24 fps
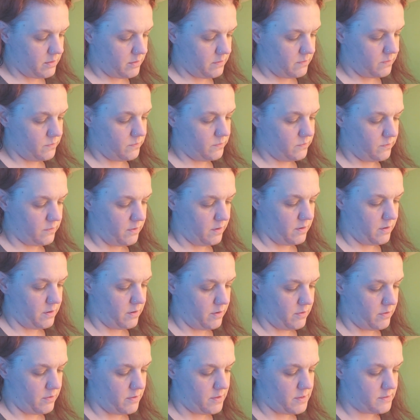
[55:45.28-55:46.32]
let's see
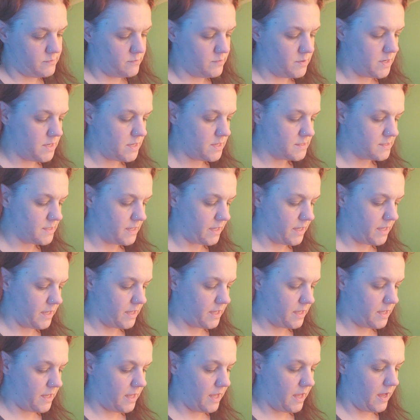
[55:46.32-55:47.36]
here. This one is a
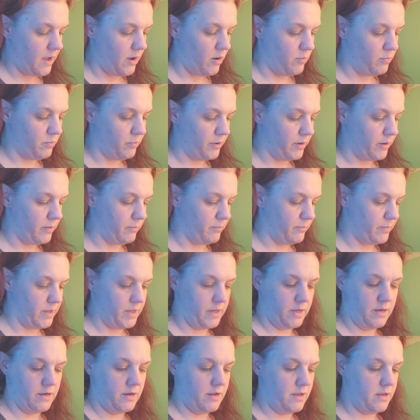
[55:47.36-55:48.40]
cow print
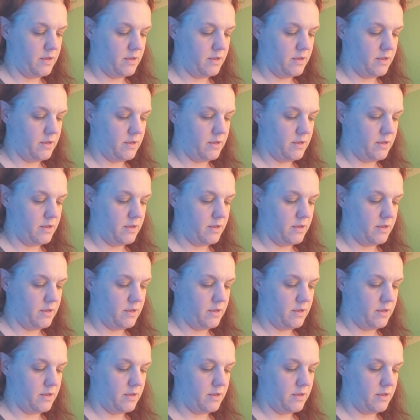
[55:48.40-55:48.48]
bead,